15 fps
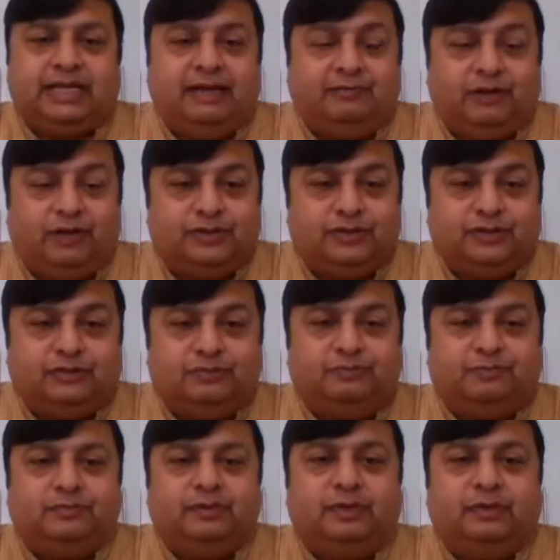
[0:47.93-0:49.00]
I have
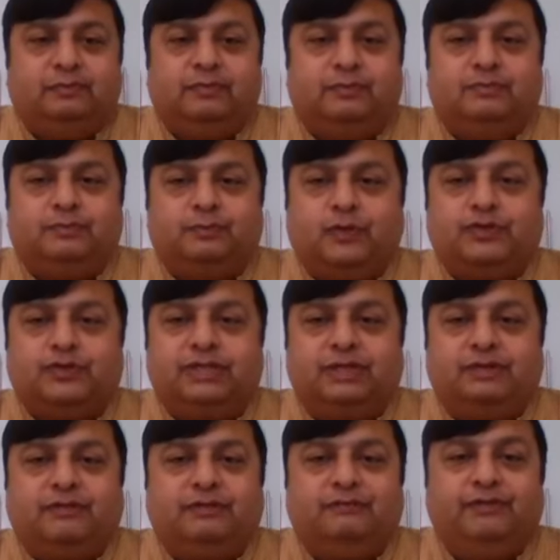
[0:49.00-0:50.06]
also
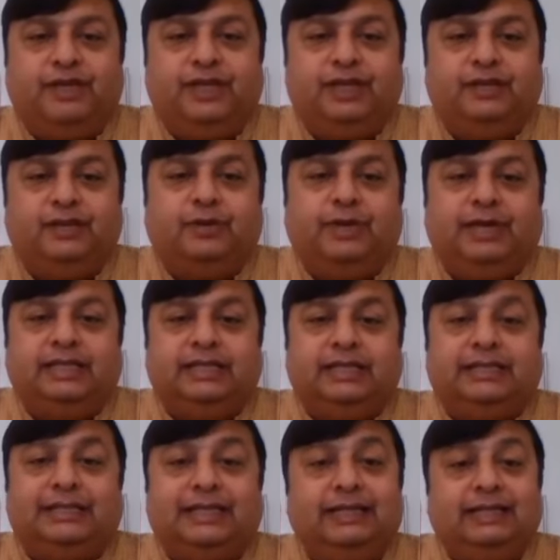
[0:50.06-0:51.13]
posted one video in
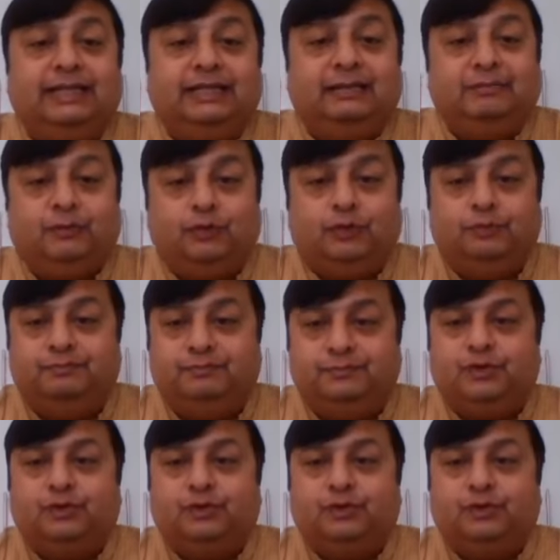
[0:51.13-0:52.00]
the Telegram group.